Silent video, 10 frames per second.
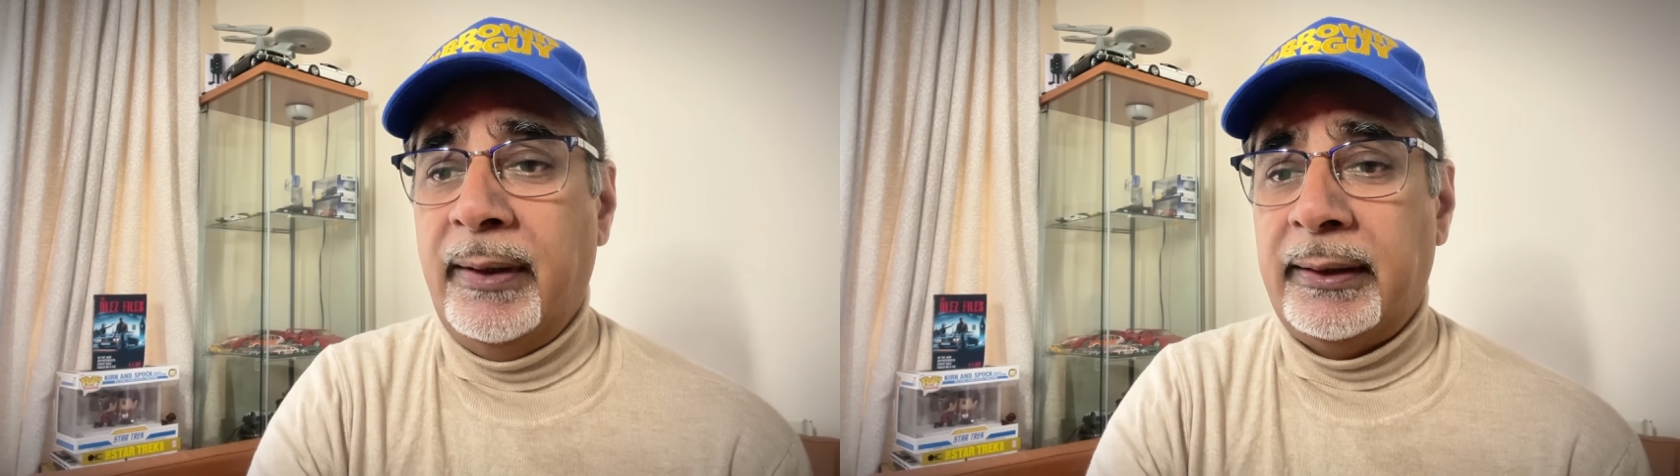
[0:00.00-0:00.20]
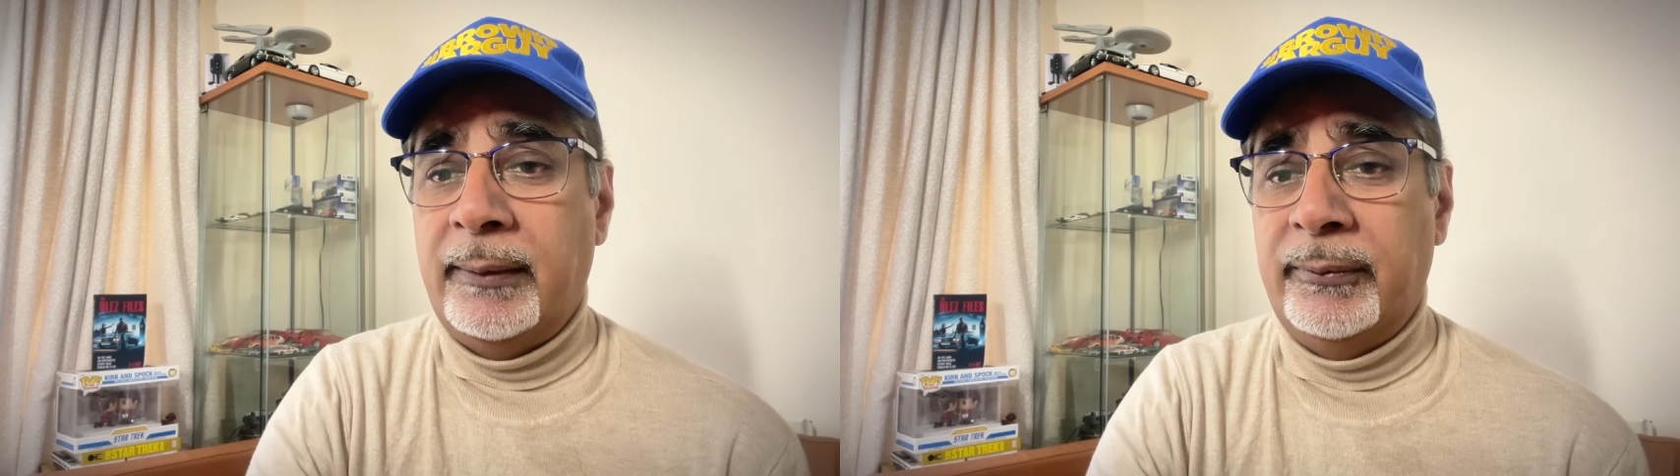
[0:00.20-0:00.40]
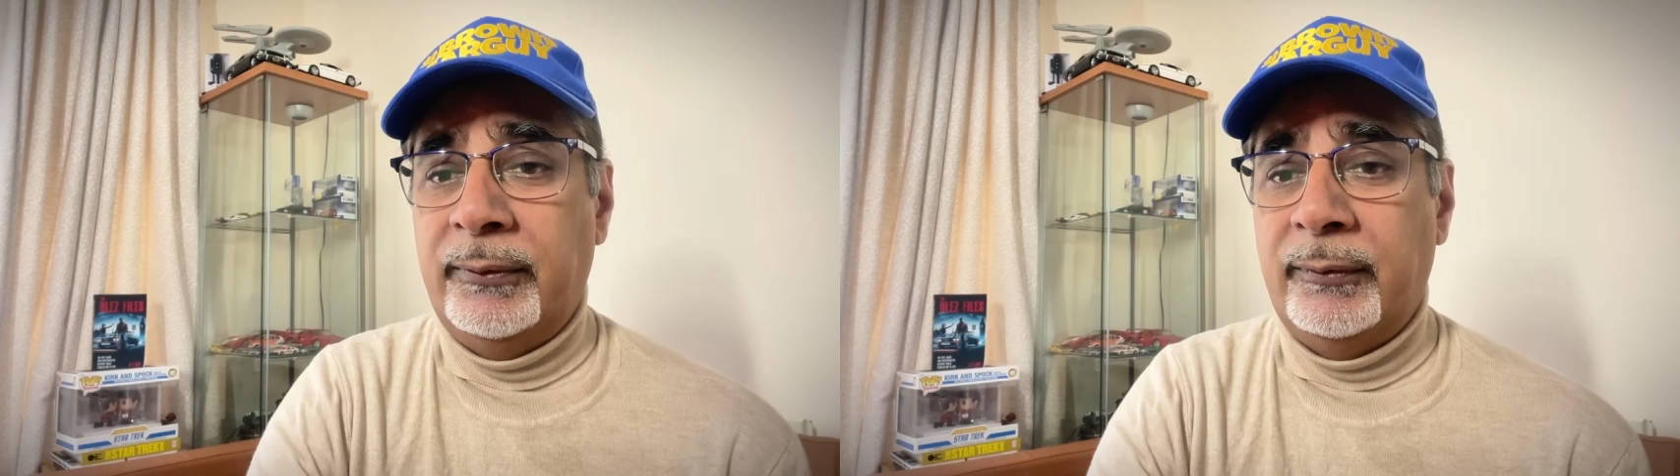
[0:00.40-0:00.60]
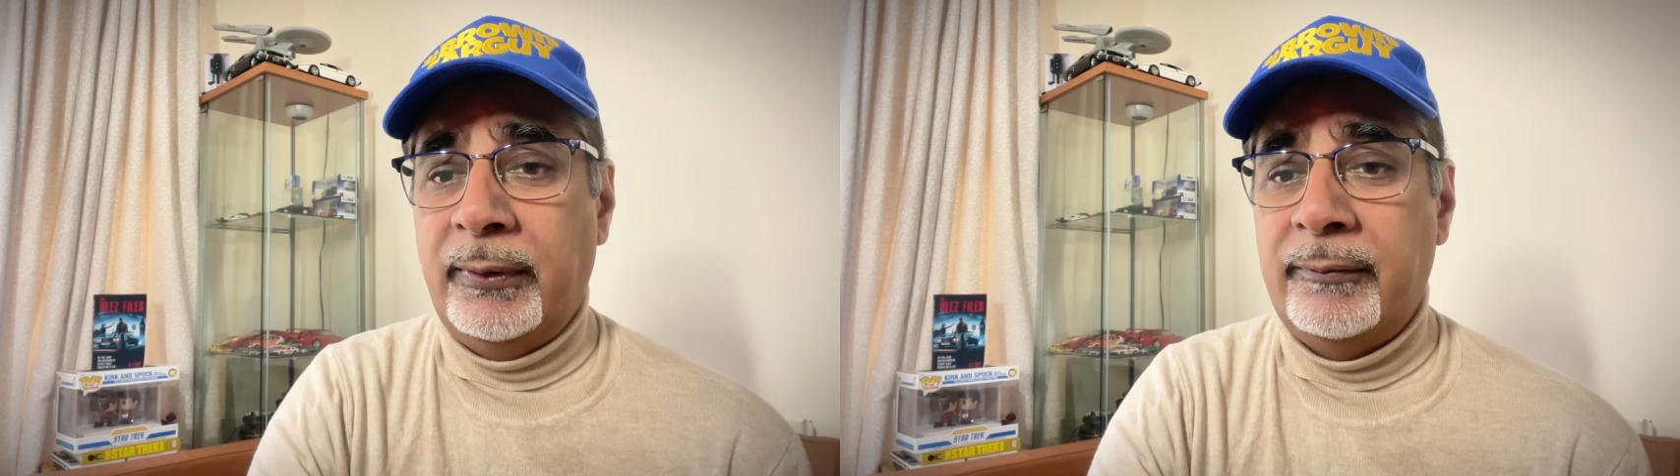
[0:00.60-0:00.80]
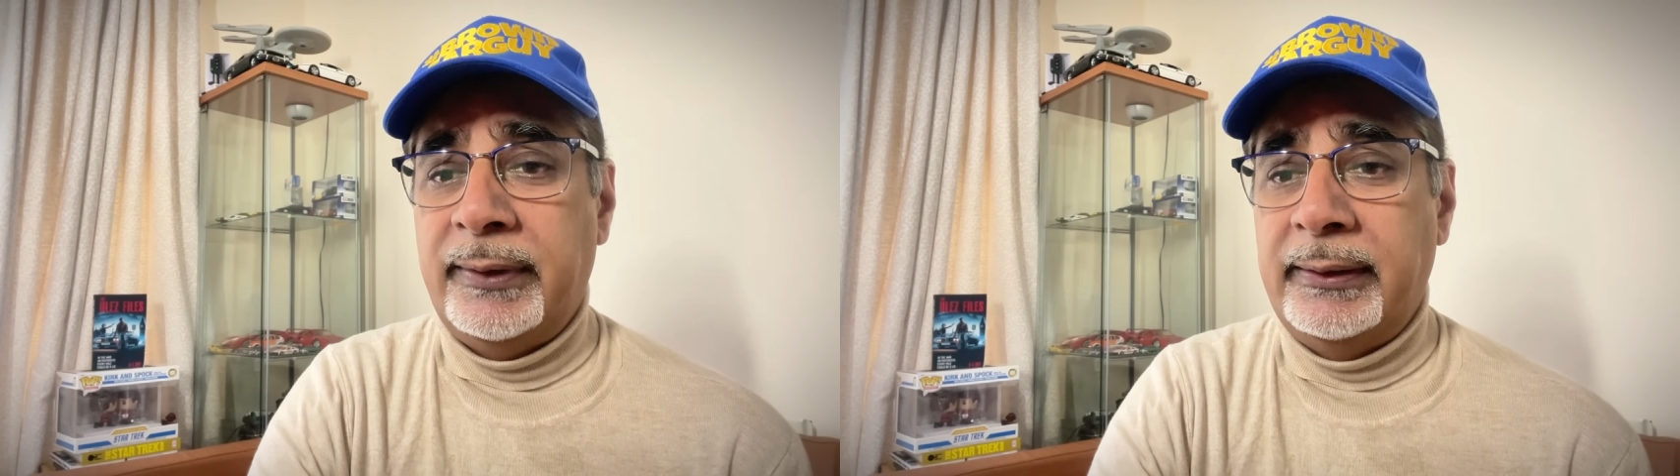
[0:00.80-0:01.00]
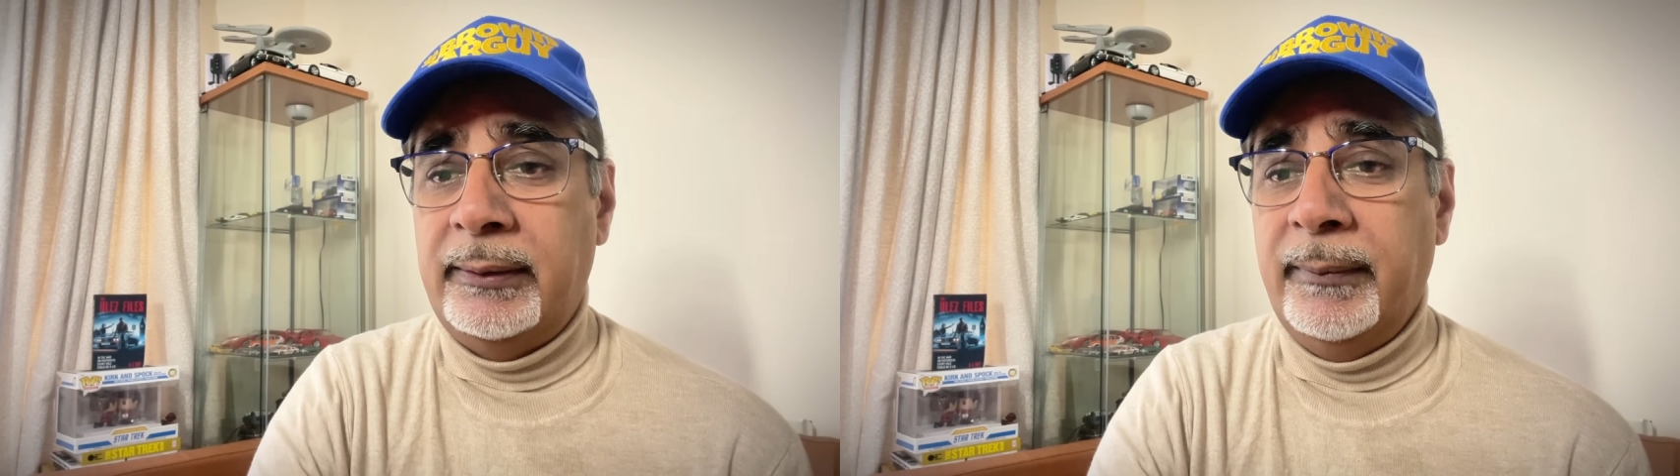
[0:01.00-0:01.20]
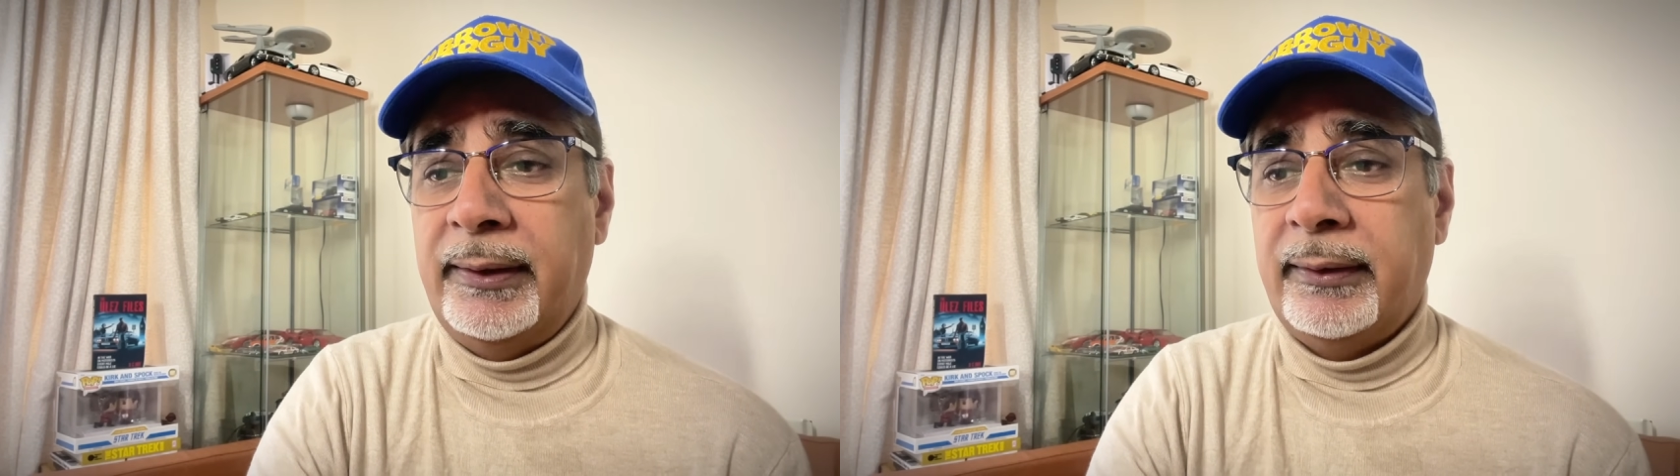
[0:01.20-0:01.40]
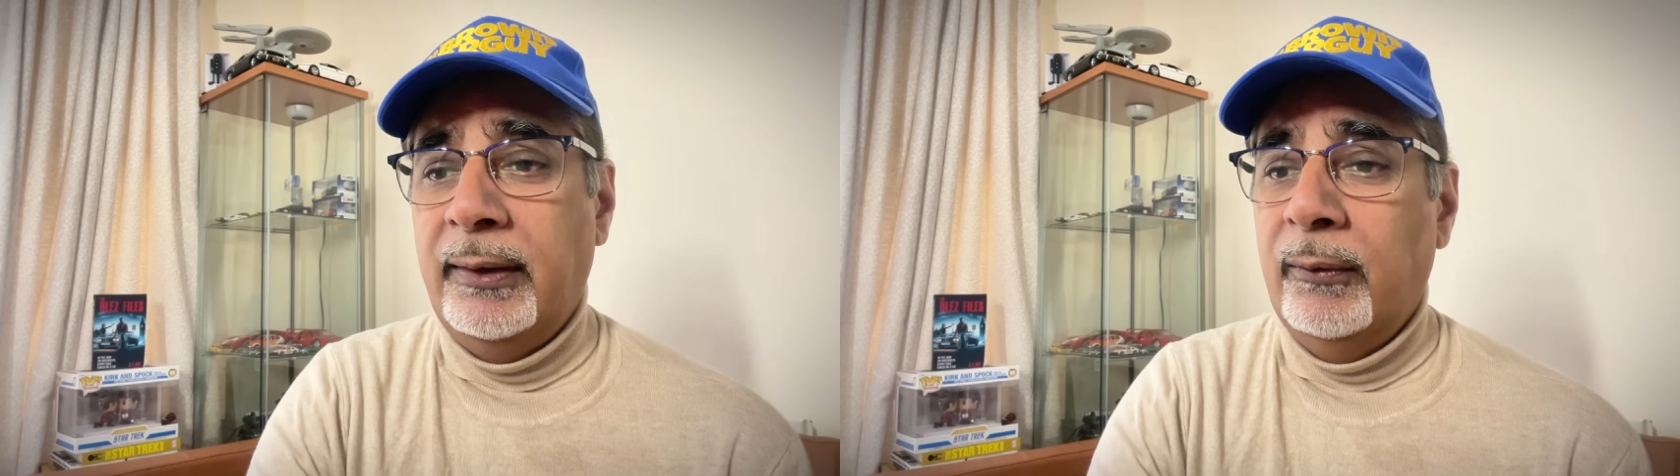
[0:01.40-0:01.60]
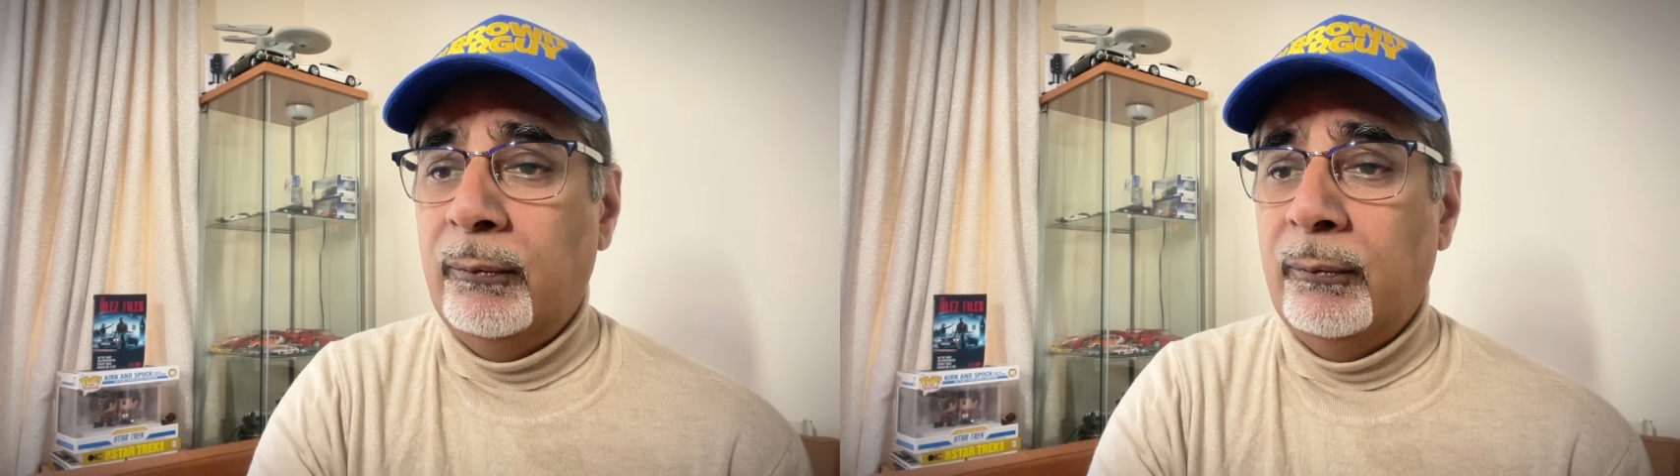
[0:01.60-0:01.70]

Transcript: market between 12 to 18 months.